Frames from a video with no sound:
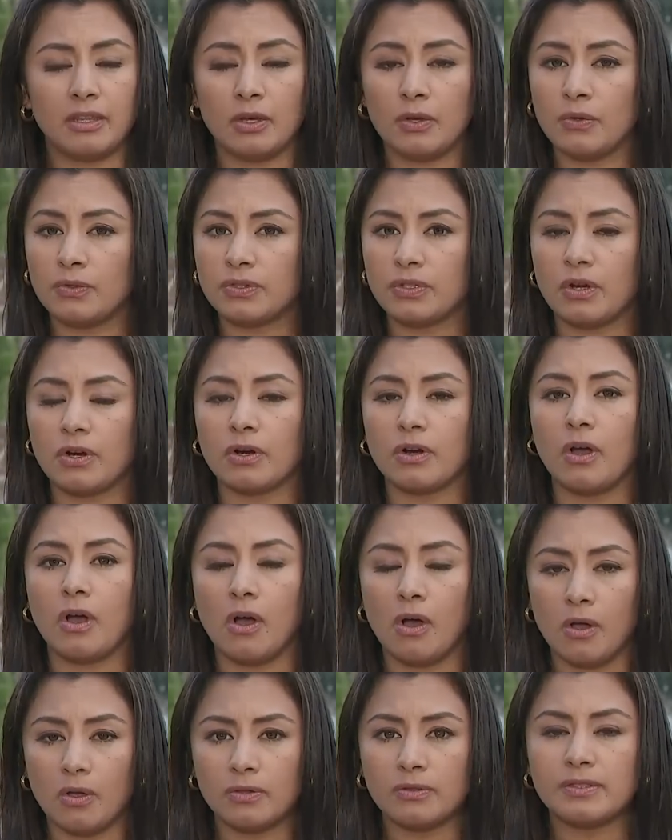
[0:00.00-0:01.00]
those are
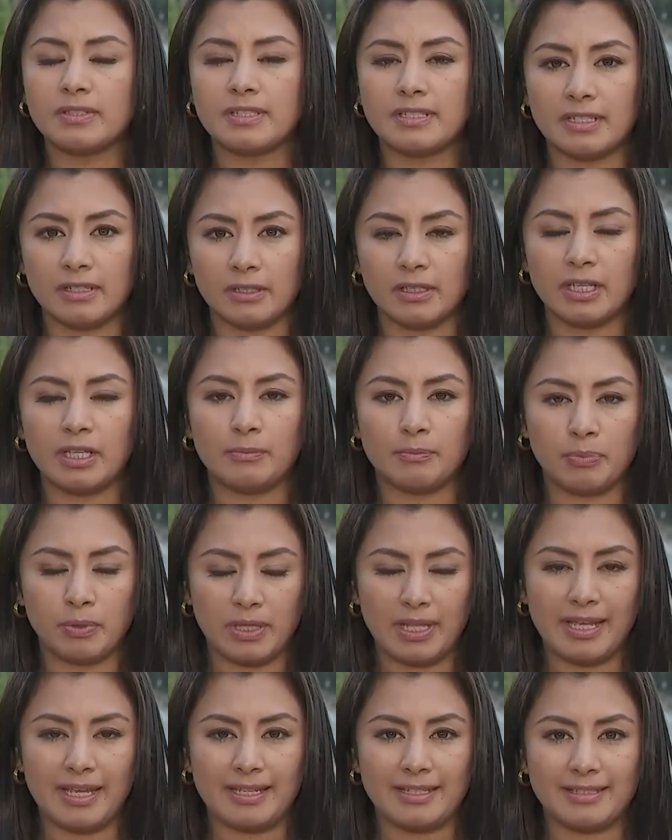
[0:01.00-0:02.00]
all still in
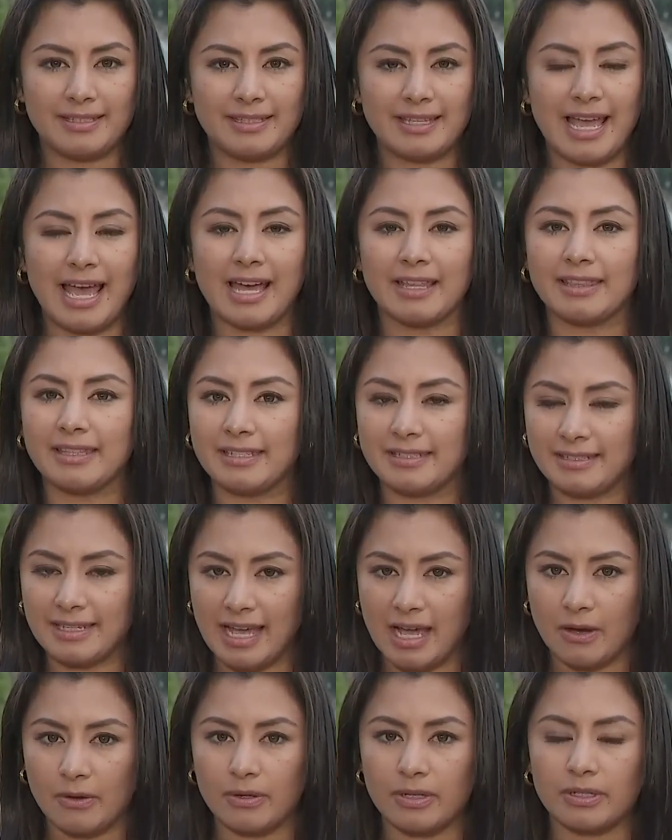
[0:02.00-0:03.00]
place at this
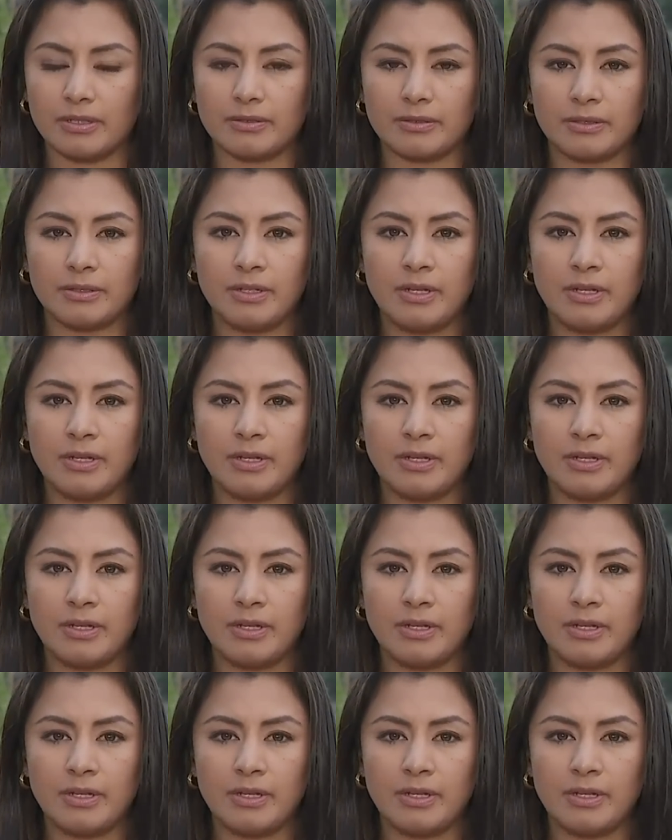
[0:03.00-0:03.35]
hour.